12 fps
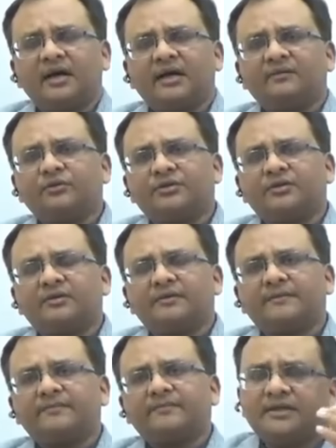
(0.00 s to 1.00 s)
I would
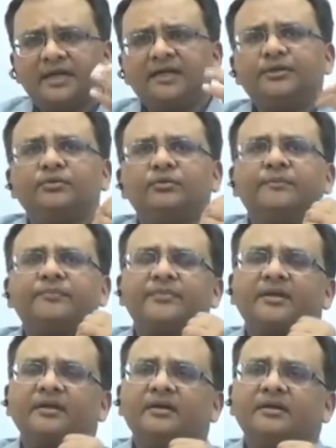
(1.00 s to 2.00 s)
tell you
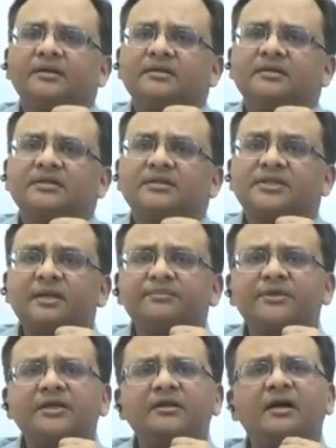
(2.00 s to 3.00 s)

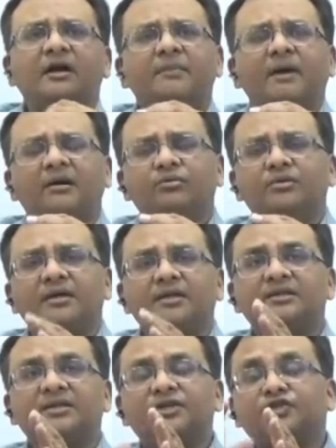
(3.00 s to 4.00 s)
something about
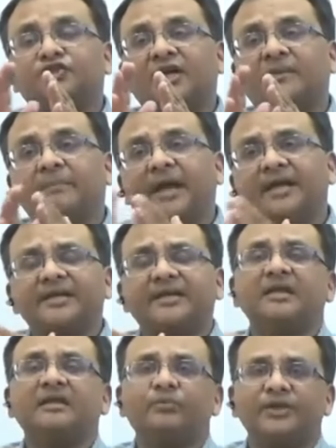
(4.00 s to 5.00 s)
the
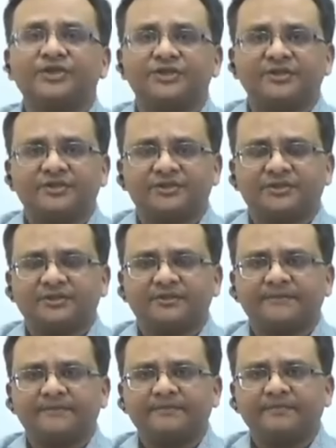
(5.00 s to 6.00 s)
Germanic invasions.